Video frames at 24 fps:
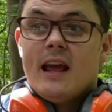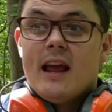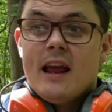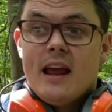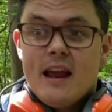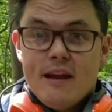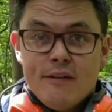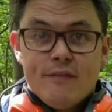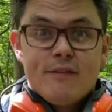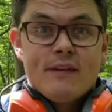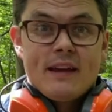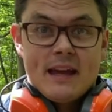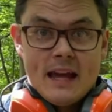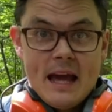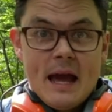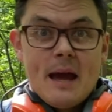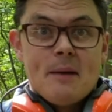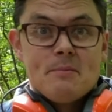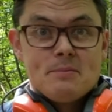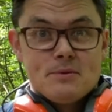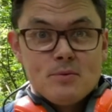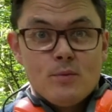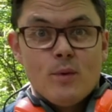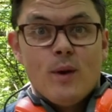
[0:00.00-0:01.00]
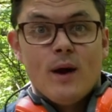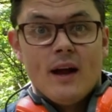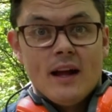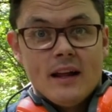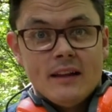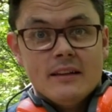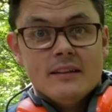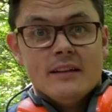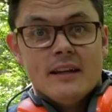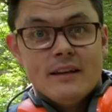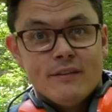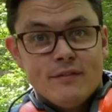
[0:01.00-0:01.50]
If kept
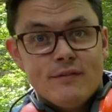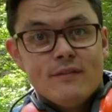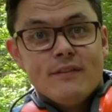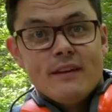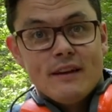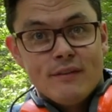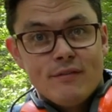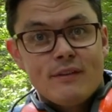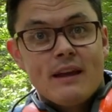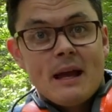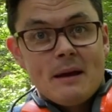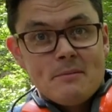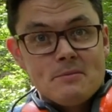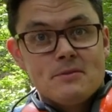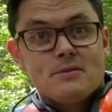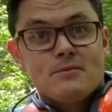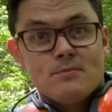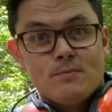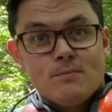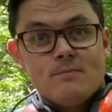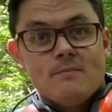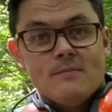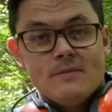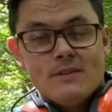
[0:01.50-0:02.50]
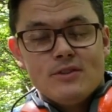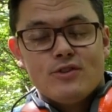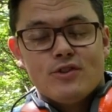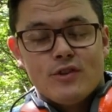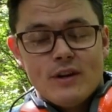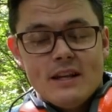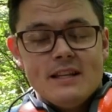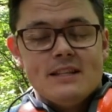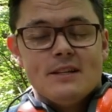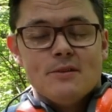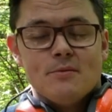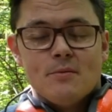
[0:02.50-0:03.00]
well, if kept
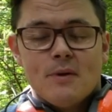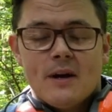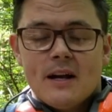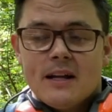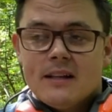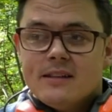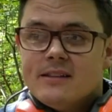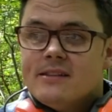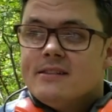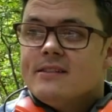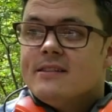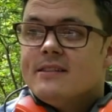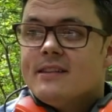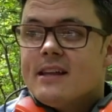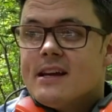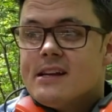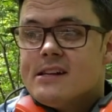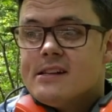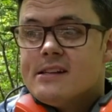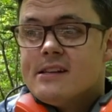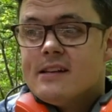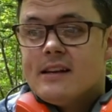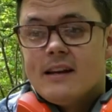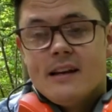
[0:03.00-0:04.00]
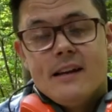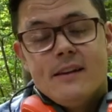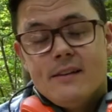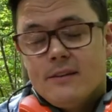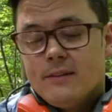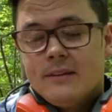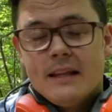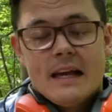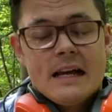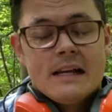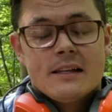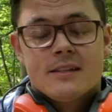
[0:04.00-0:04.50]
treated well, then it'll
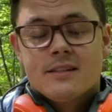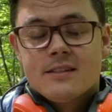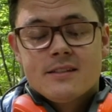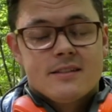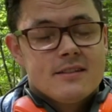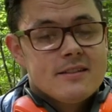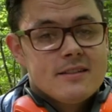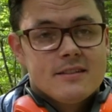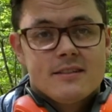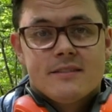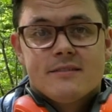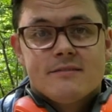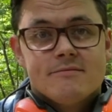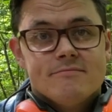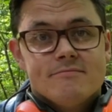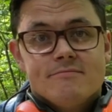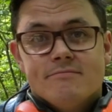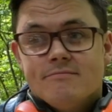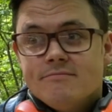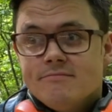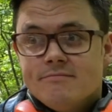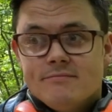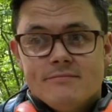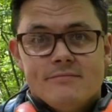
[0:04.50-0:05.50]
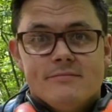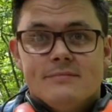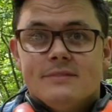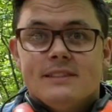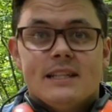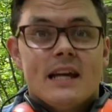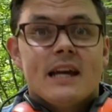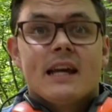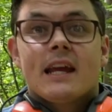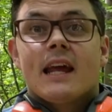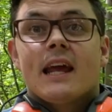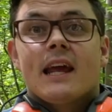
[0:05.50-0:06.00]
last
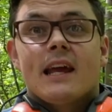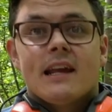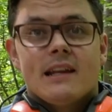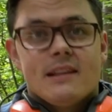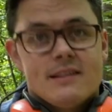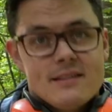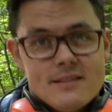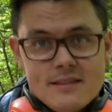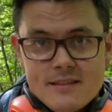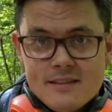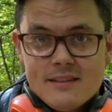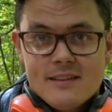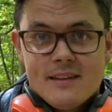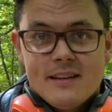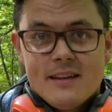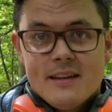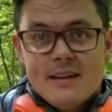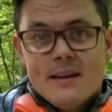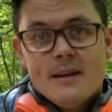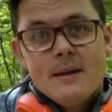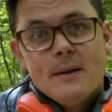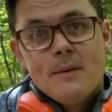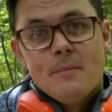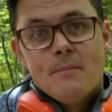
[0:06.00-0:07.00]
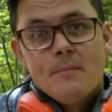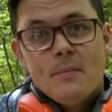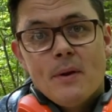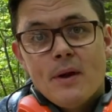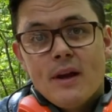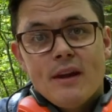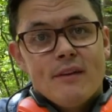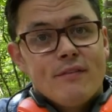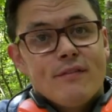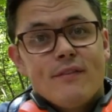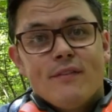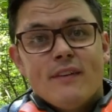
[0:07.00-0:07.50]
decades. But
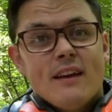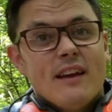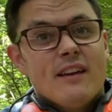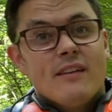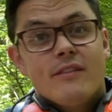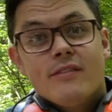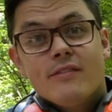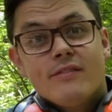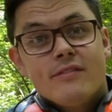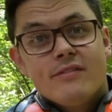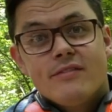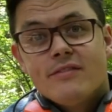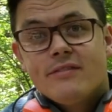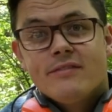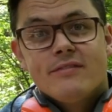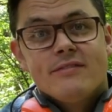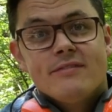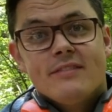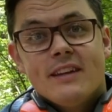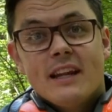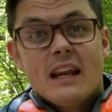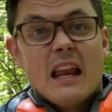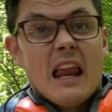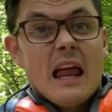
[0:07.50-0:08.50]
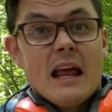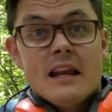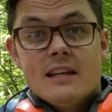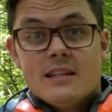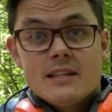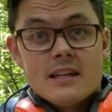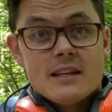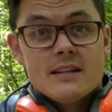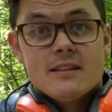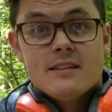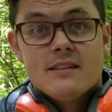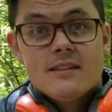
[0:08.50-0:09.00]
if
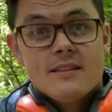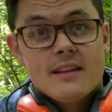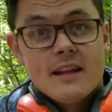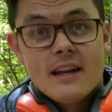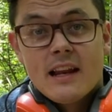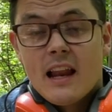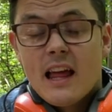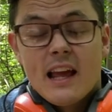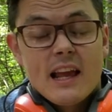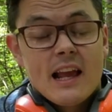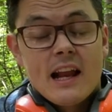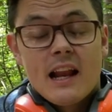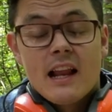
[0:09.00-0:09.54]
neglected, then like